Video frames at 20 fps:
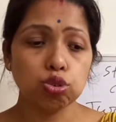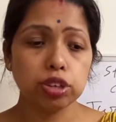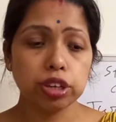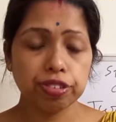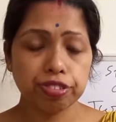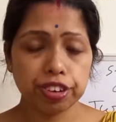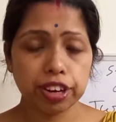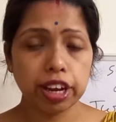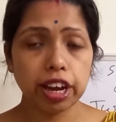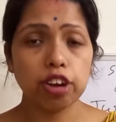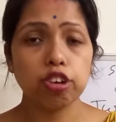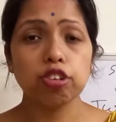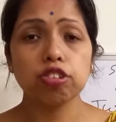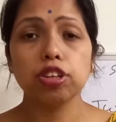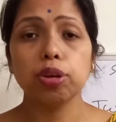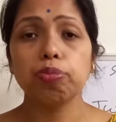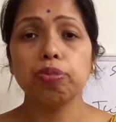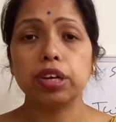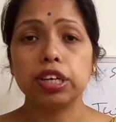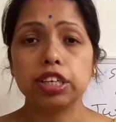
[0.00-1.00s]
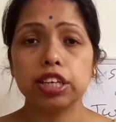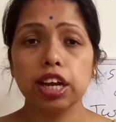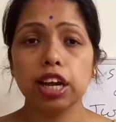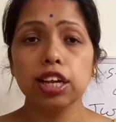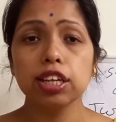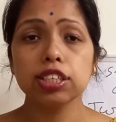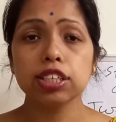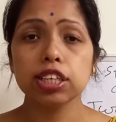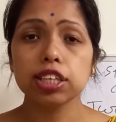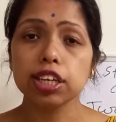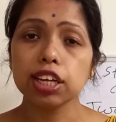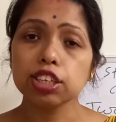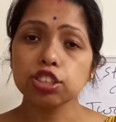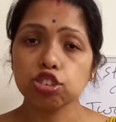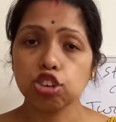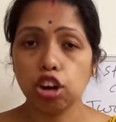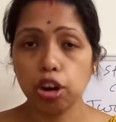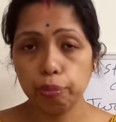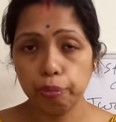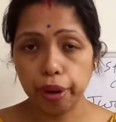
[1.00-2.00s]
different kind of the materials in the
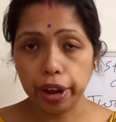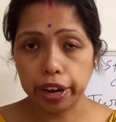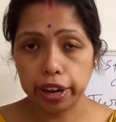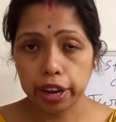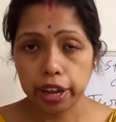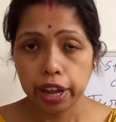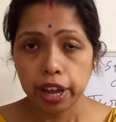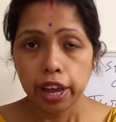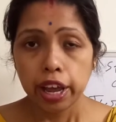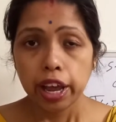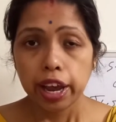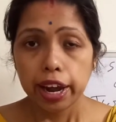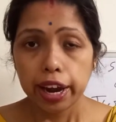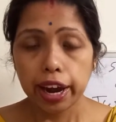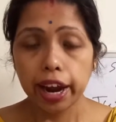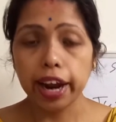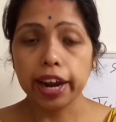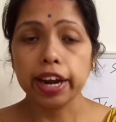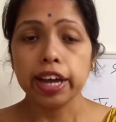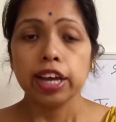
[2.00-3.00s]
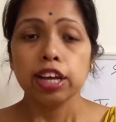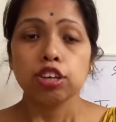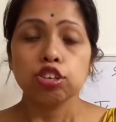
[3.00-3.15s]
solvent, right?